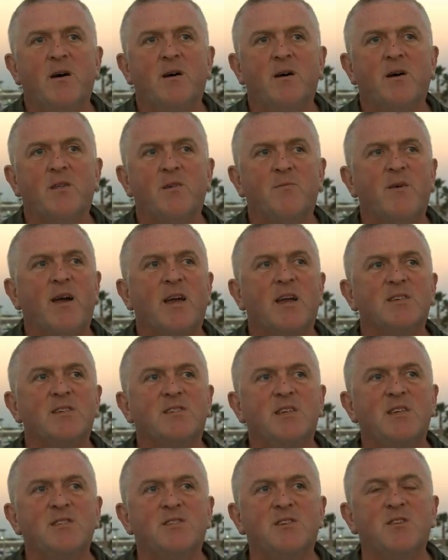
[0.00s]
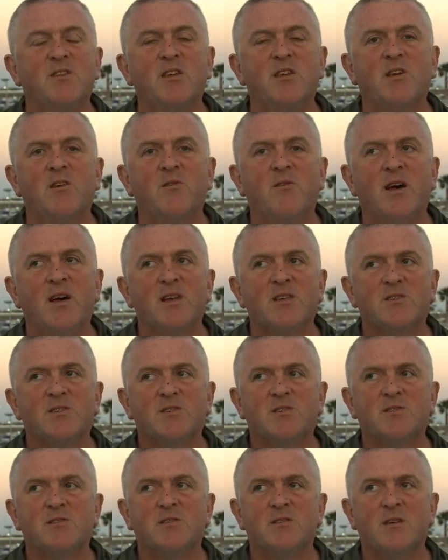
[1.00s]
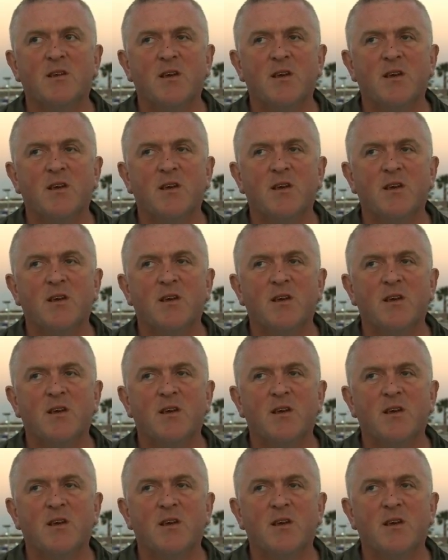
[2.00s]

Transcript: Other magazines in the US,